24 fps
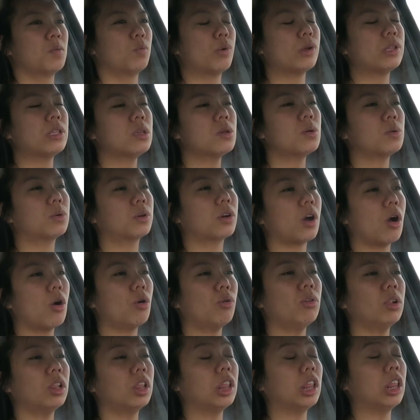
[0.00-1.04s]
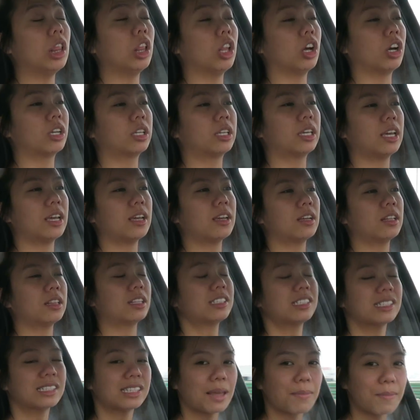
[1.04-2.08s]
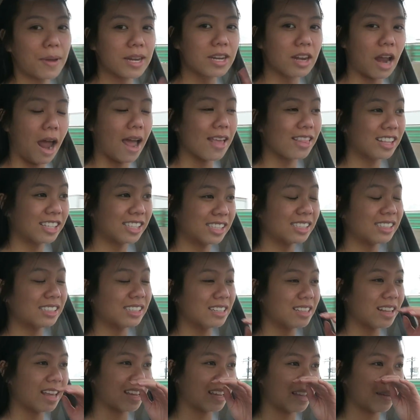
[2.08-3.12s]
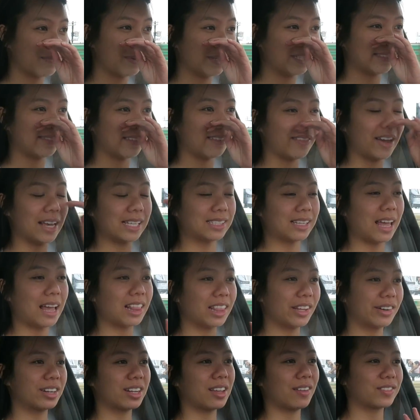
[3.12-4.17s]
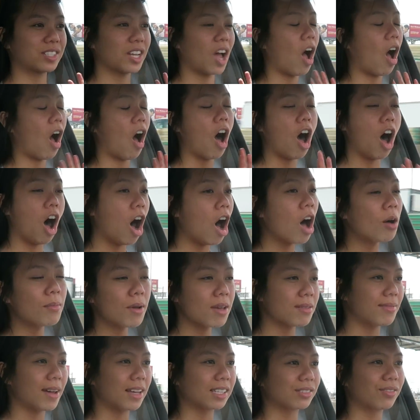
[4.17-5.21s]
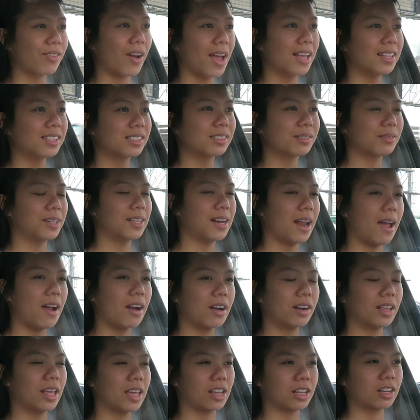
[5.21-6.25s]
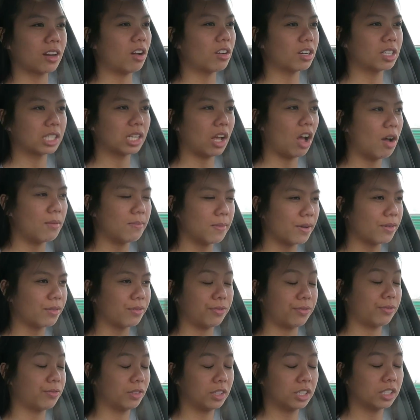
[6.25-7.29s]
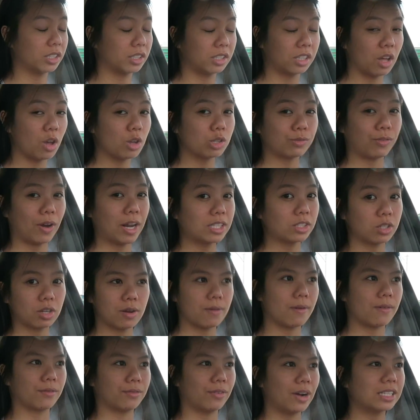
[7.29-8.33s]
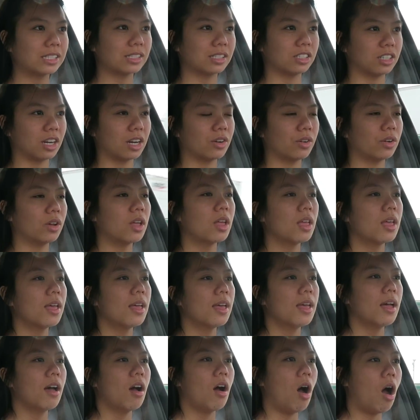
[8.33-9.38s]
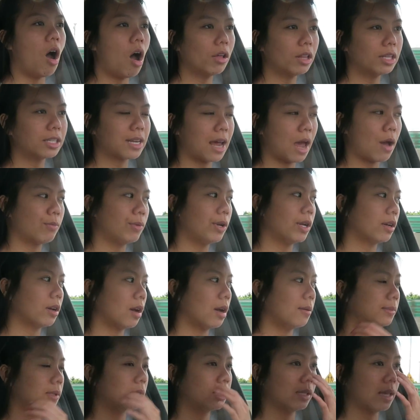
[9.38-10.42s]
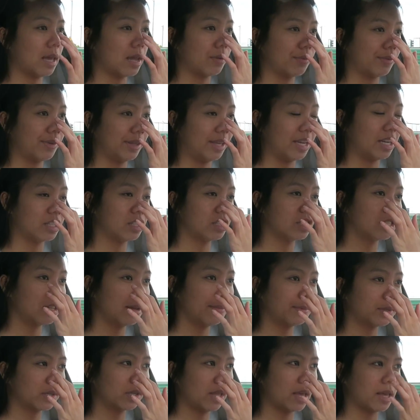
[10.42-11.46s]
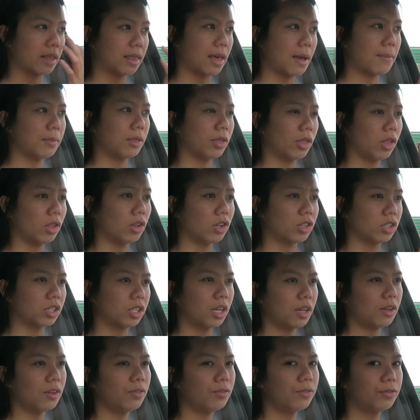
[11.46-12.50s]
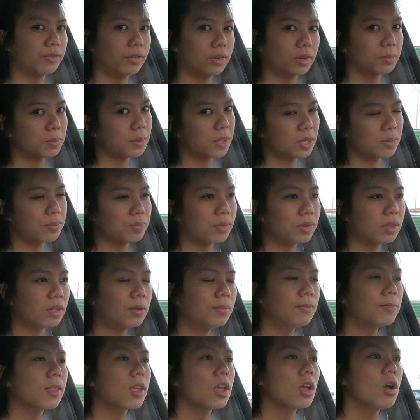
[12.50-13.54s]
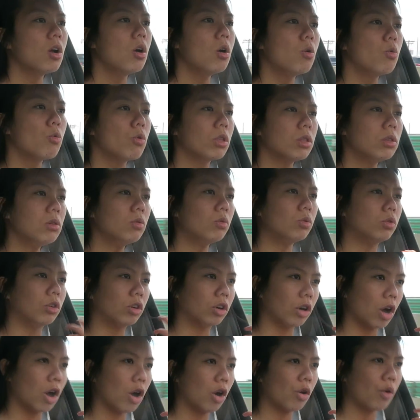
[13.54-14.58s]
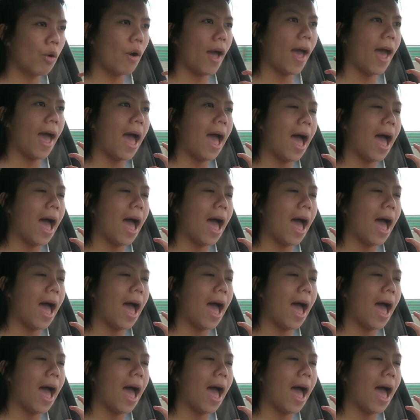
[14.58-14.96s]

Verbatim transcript: when you go looking, this is like my, this is like a piece of advice that I literally give to all my best friends when, or like just all my just close friends or even friends in general, all the time when it comes to like relationships or like them looking for people. When you go